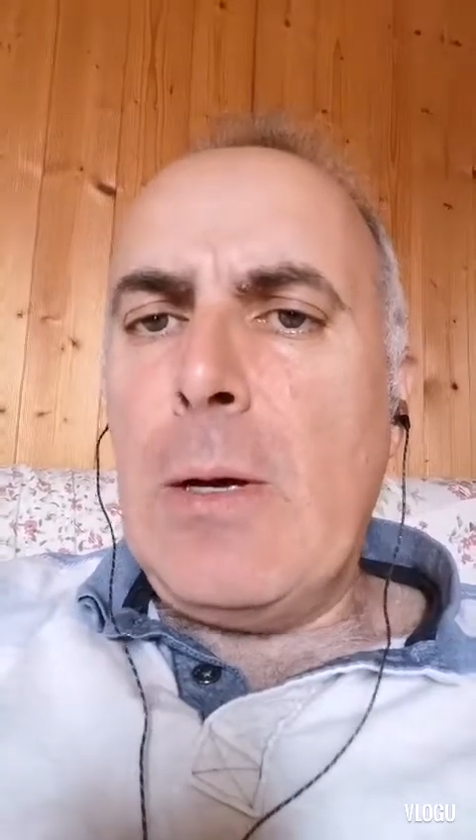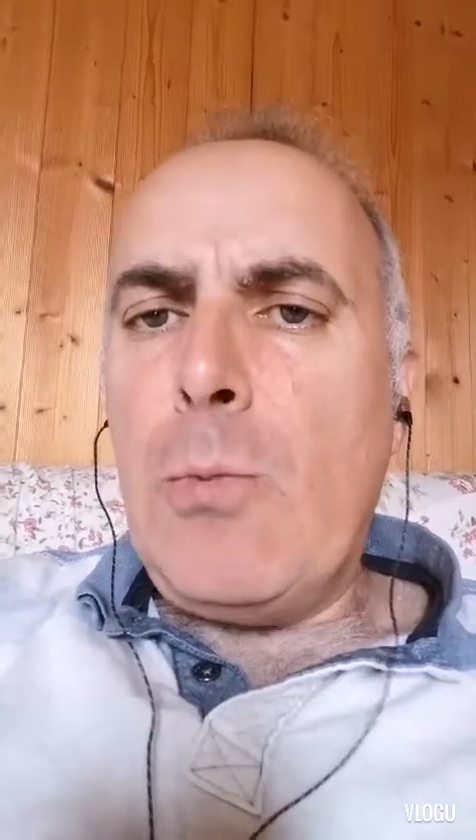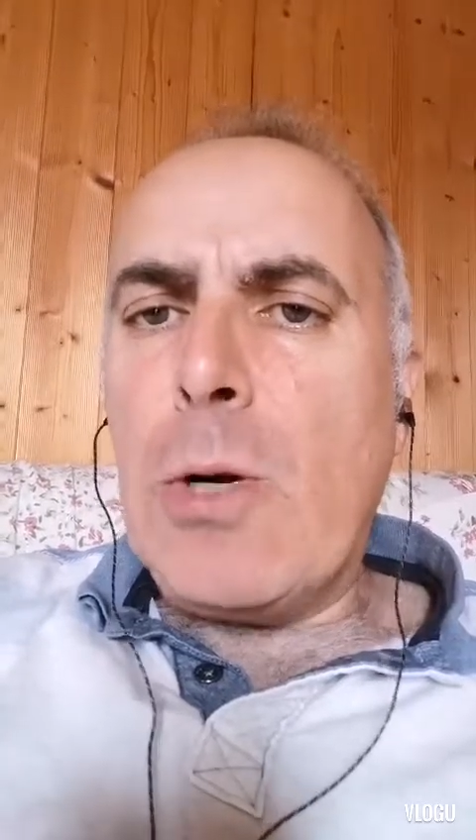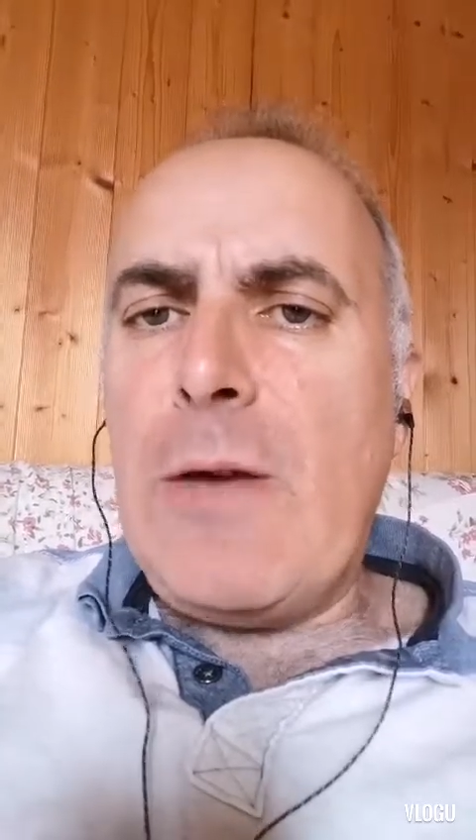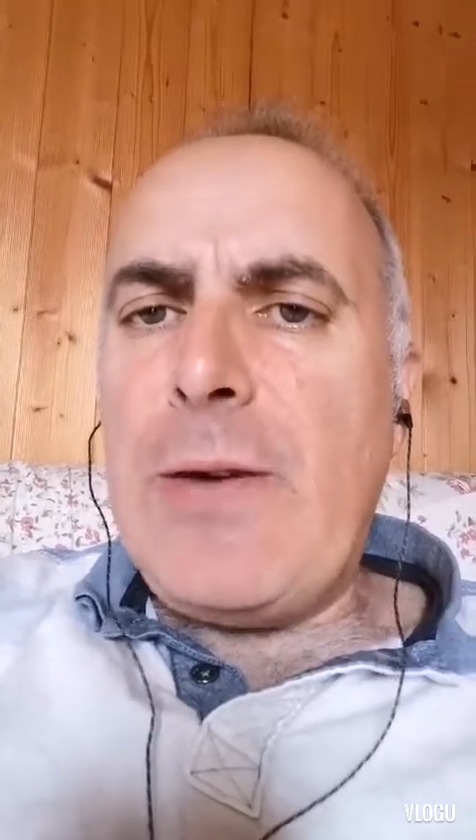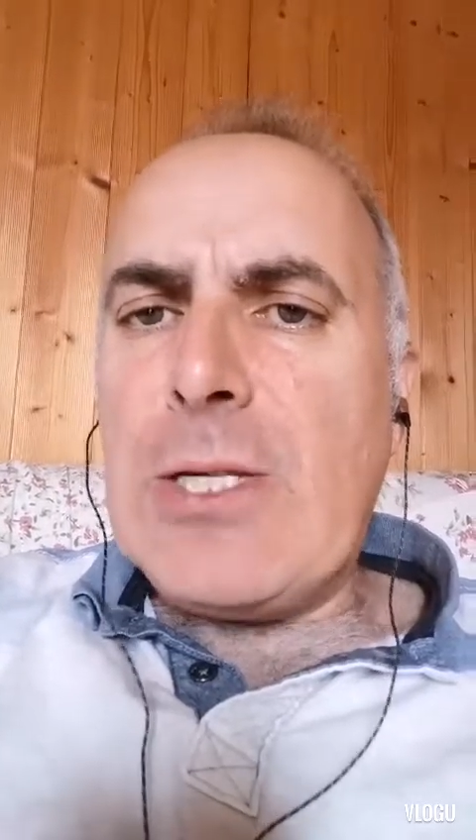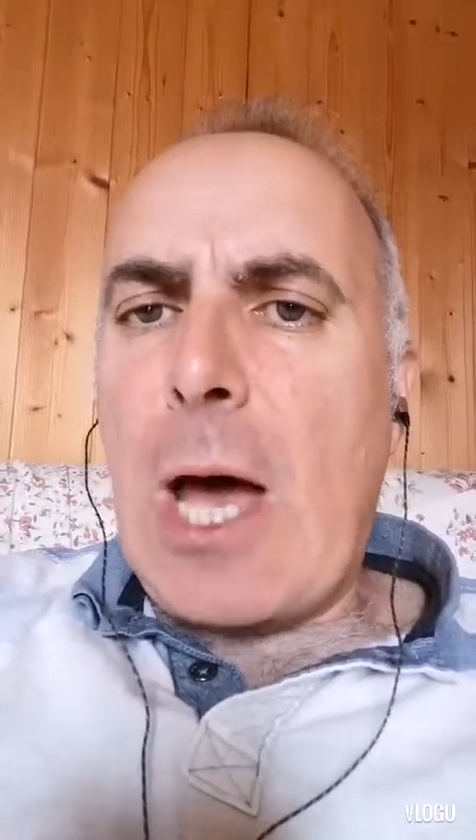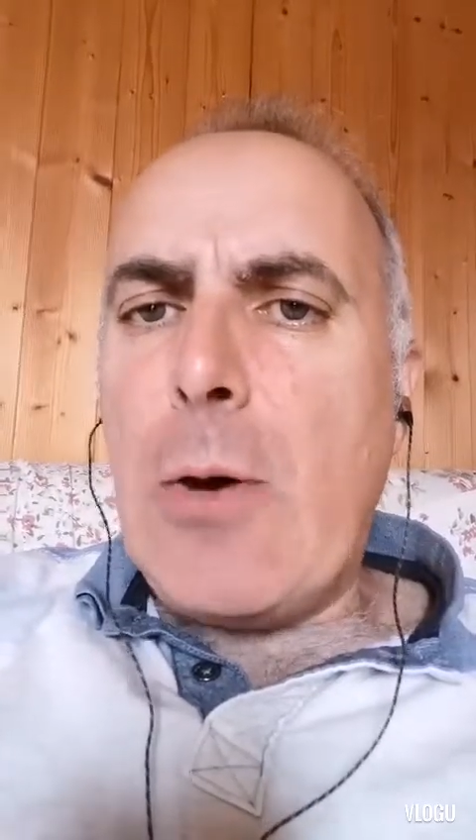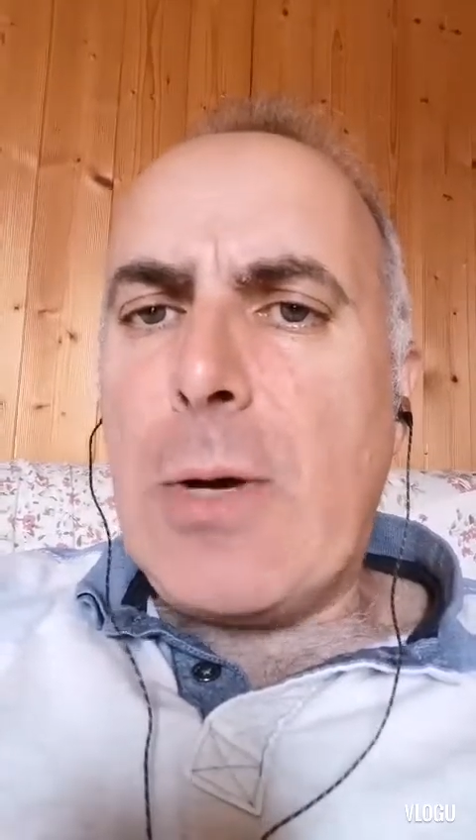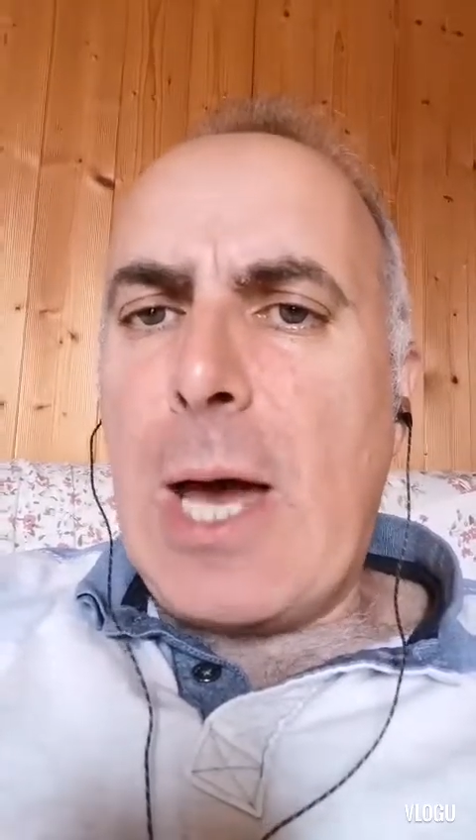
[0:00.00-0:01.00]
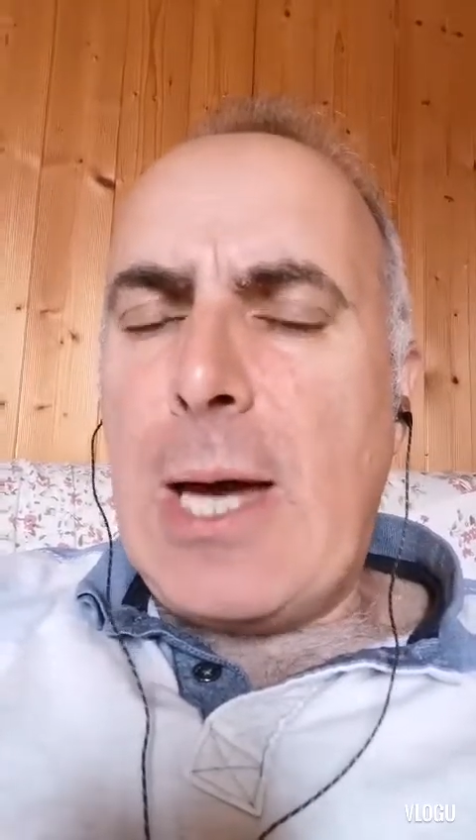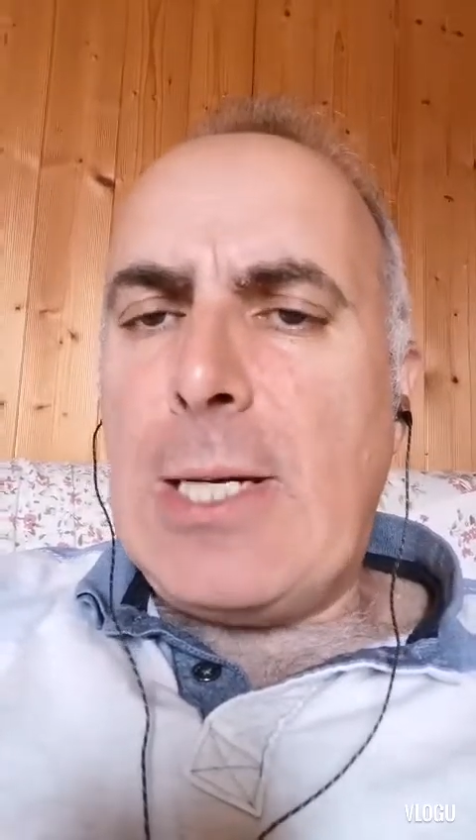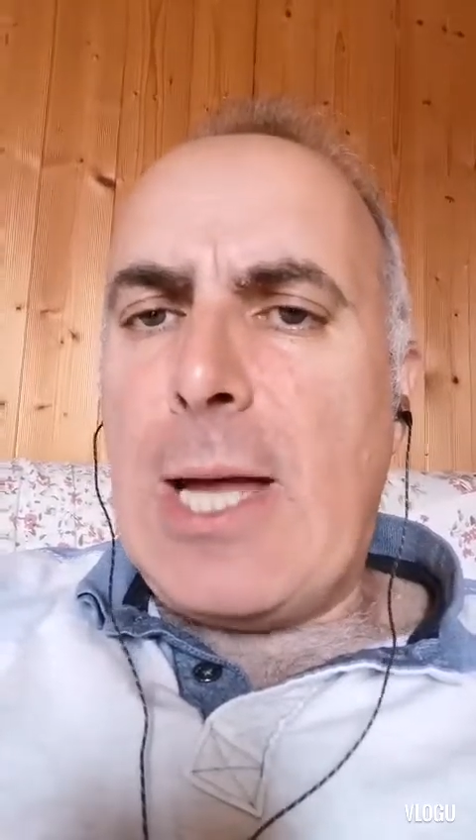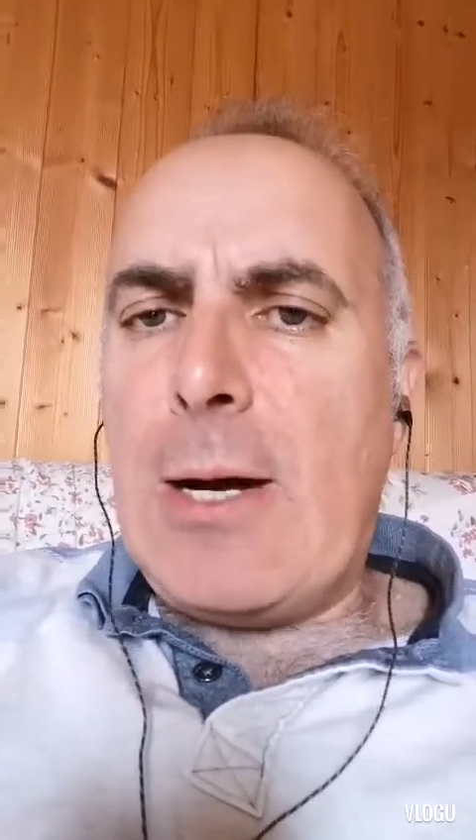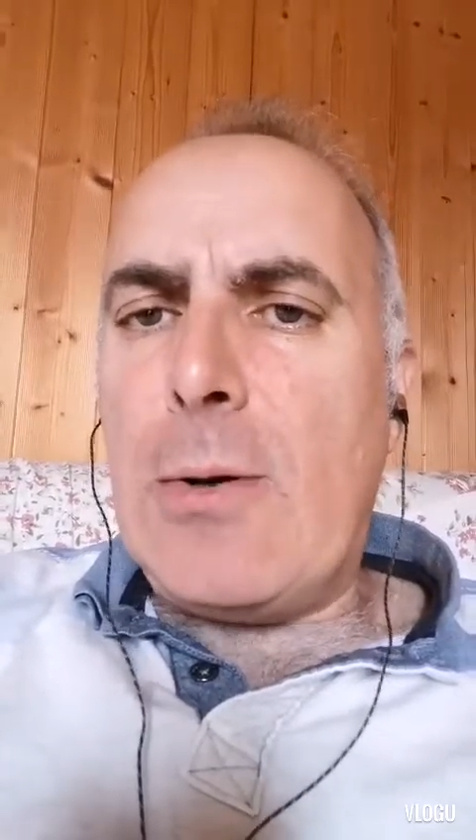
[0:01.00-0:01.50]
What if it's okay
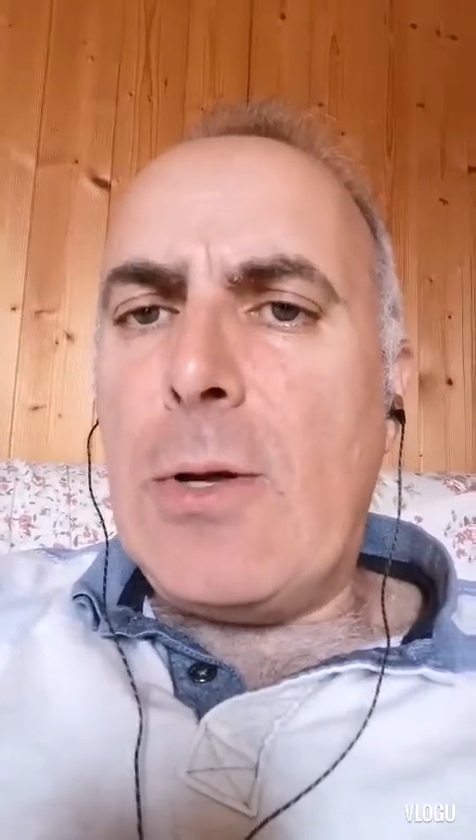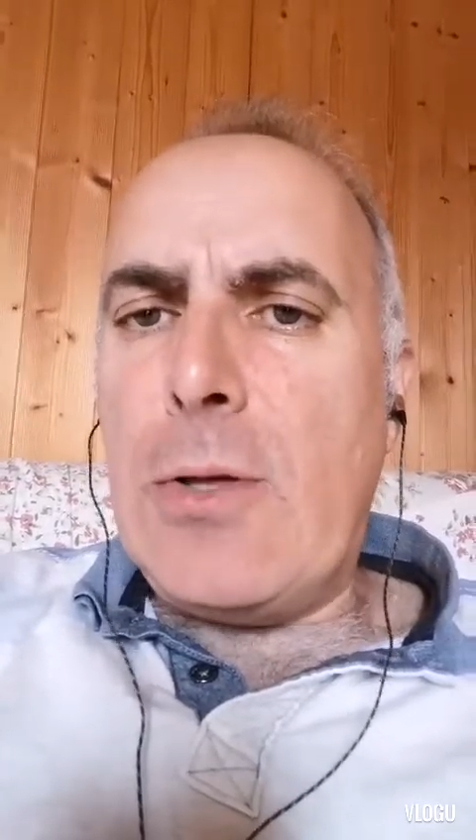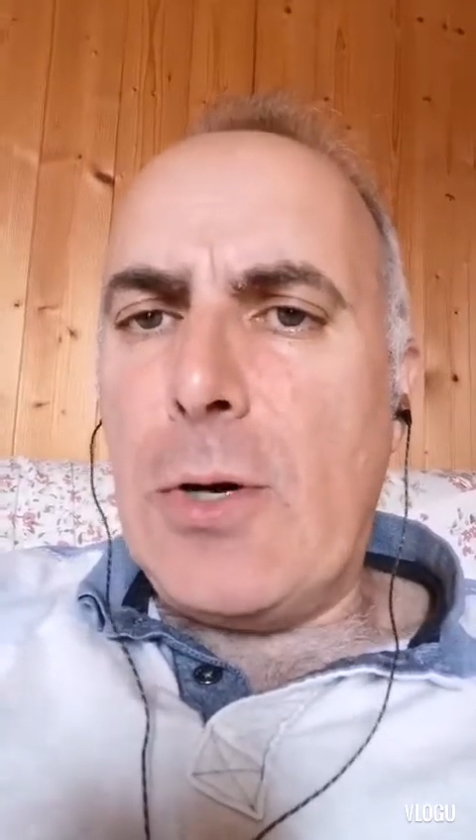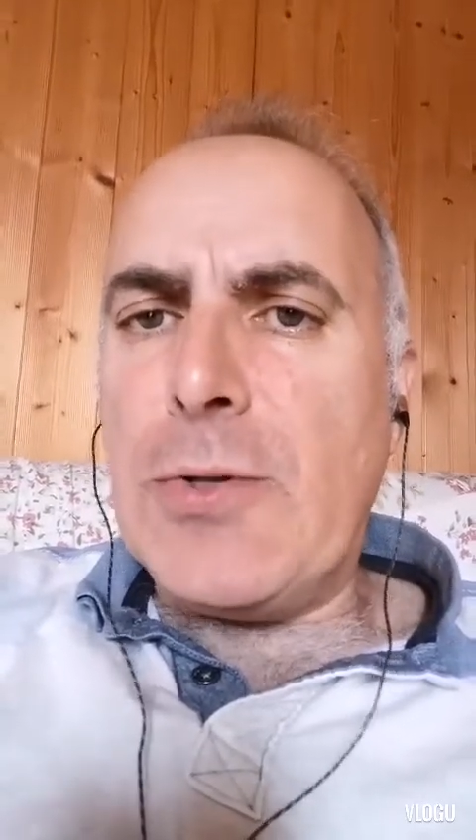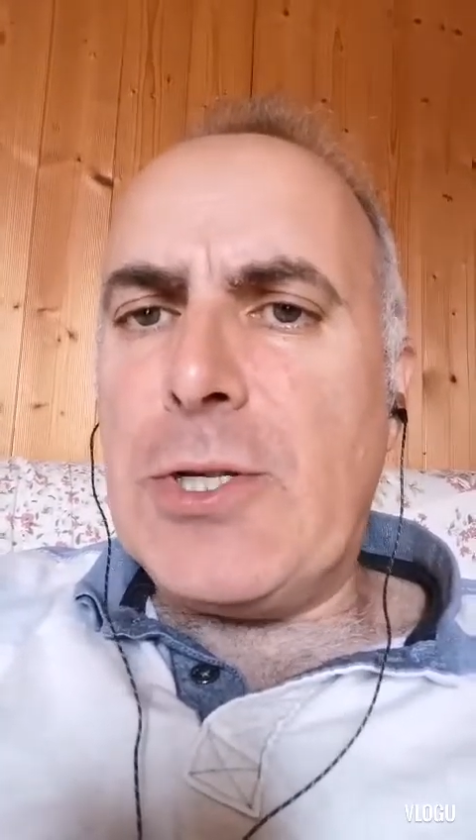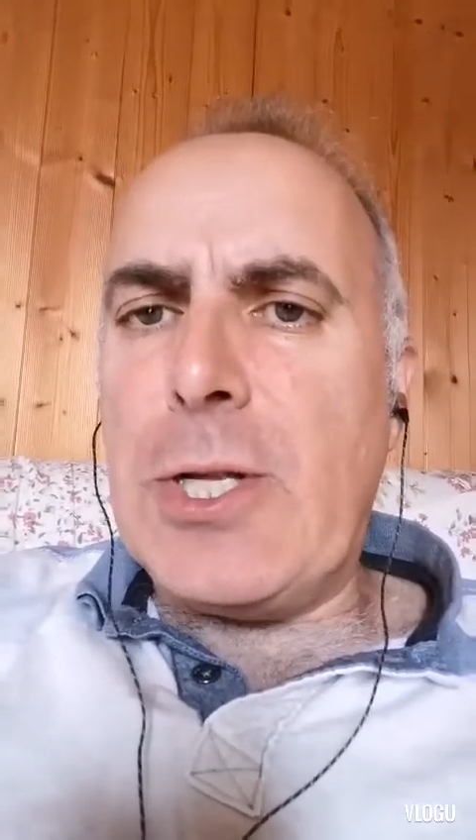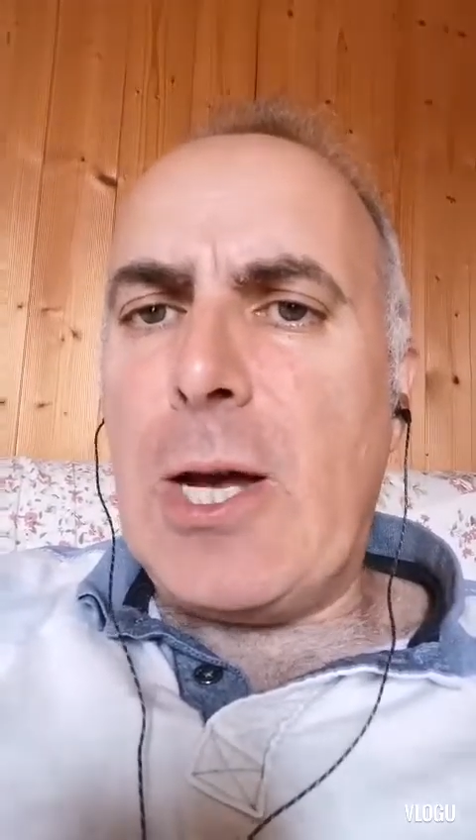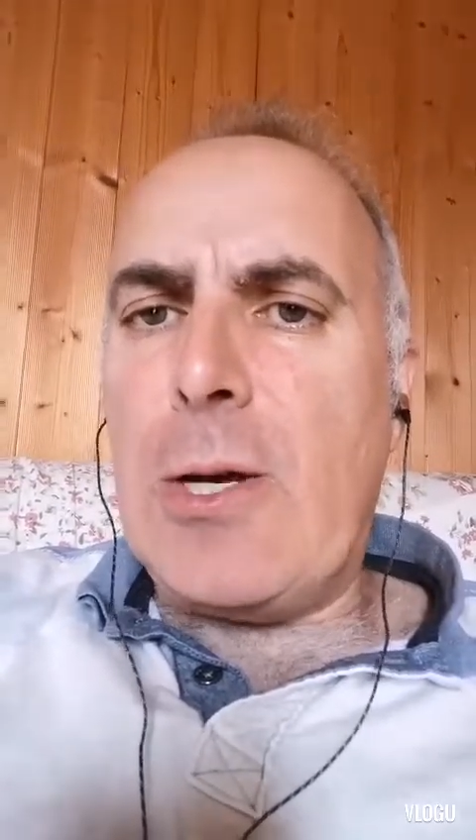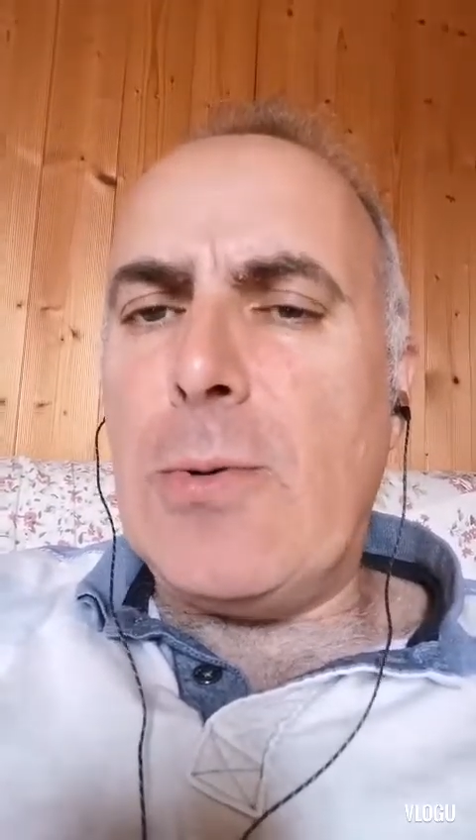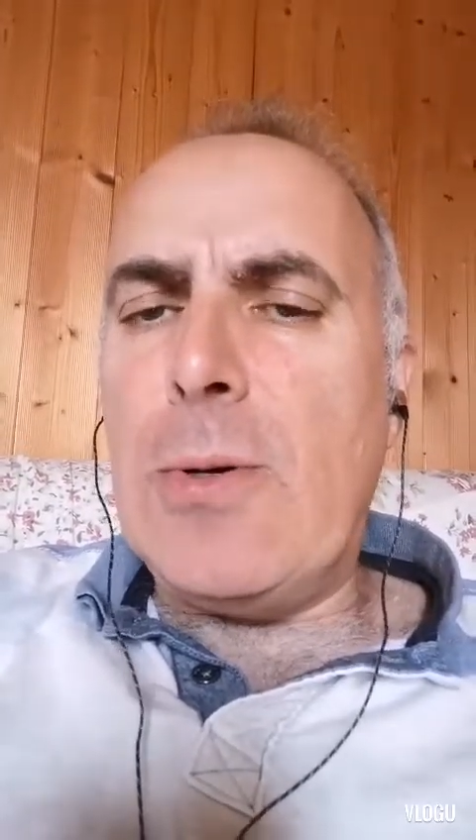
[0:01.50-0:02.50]
now not to know?